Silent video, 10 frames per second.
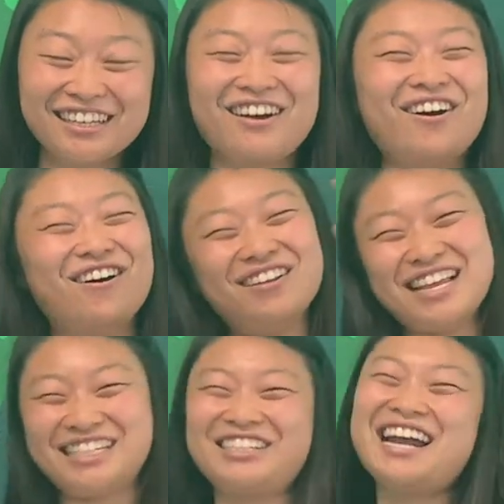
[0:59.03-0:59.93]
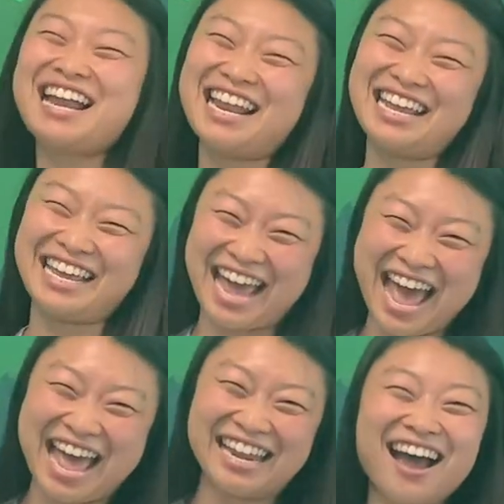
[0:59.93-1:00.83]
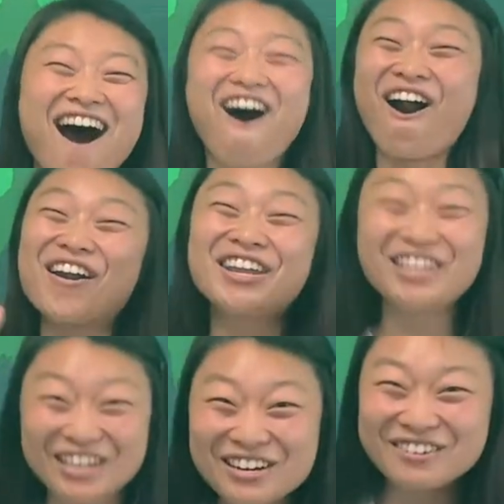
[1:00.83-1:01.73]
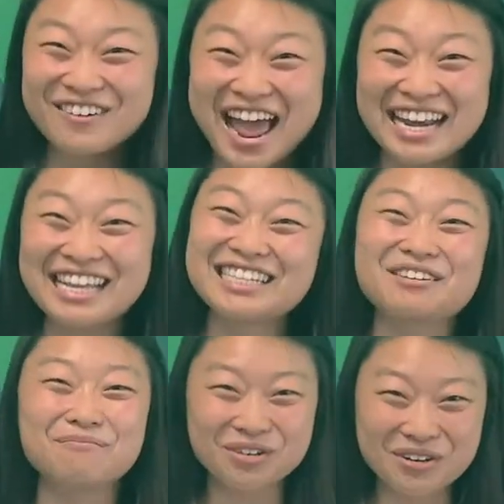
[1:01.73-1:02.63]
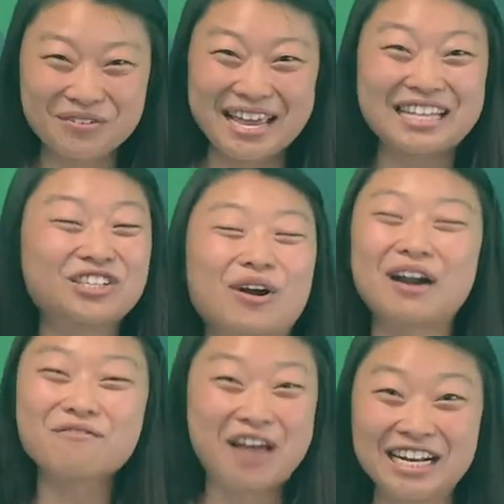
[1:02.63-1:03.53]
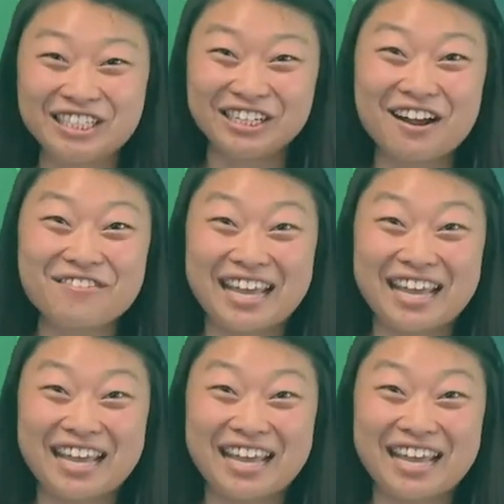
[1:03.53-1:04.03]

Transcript: Oh, let's try that again. Are you ready to move into our adventure of